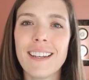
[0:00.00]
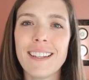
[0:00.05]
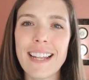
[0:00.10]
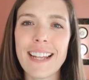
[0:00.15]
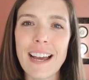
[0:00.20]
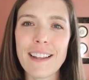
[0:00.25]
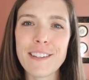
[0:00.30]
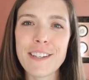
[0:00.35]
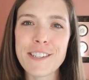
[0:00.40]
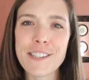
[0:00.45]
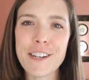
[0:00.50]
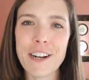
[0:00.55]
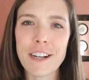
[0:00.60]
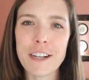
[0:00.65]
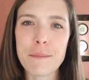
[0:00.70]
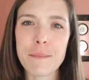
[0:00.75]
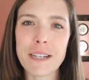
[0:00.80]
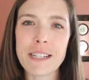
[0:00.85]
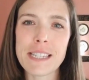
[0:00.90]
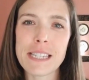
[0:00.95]
Now let's talk
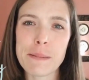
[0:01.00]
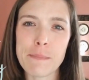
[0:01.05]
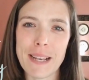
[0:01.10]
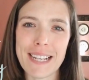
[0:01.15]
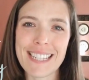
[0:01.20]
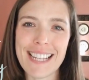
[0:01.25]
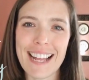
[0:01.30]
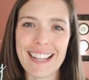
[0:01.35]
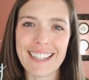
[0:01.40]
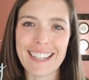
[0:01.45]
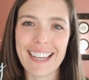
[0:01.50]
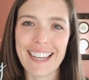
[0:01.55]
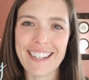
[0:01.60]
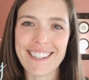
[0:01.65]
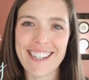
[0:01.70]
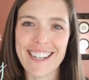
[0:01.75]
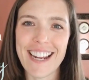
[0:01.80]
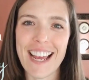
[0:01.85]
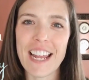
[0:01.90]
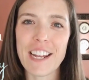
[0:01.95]
about space
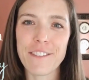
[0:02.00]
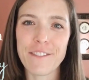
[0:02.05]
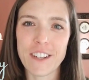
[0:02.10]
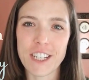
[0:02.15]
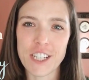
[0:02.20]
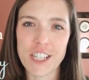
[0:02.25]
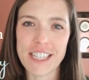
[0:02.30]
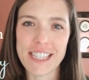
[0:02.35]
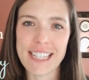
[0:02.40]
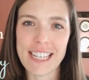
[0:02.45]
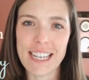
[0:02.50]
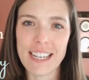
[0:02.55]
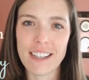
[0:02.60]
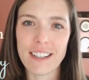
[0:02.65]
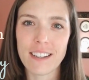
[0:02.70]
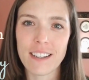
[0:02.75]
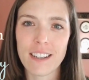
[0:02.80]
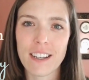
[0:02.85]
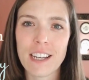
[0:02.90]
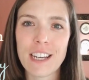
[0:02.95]
allocation and efficiency.
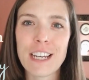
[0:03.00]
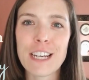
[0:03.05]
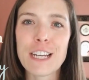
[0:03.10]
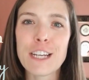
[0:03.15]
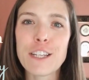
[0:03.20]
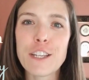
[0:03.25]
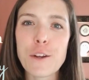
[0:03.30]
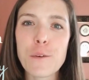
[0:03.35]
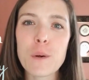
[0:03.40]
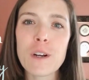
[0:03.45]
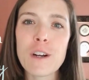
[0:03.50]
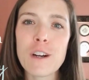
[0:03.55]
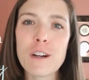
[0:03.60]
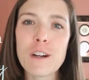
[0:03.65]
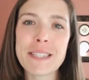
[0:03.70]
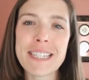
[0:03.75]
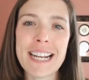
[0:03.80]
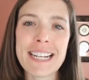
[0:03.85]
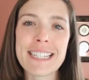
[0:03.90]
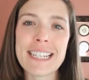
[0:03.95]
Newer
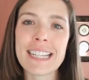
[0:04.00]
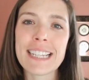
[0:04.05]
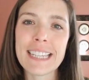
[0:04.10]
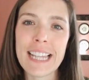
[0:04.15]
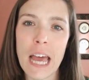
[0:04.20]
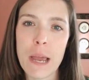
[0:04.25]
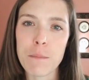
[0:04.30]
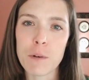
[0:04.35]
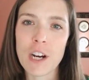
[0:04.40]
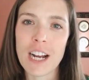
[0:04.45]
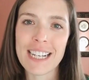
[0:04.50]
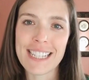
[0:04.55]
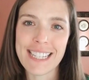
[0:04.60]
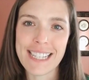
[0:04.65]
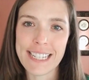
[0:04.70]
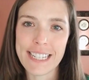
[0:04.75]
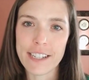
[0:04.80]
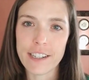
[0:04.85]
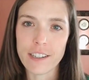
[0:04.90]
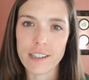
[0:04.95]
homes tend to glamorize
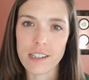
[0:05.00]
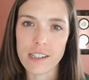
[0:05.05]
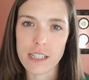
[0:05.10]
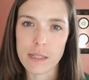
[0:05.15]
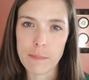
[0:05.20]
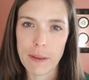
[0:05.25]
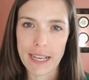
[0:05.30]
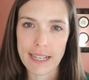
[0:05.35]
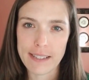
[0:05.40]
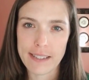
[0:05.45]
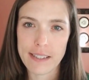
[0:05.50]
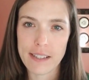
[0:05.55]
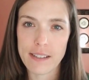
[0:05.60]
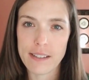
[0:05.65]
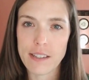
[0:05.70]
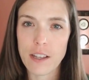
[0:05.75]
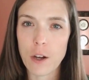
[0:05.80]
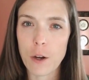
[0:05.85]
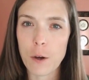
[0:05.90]
interior space, so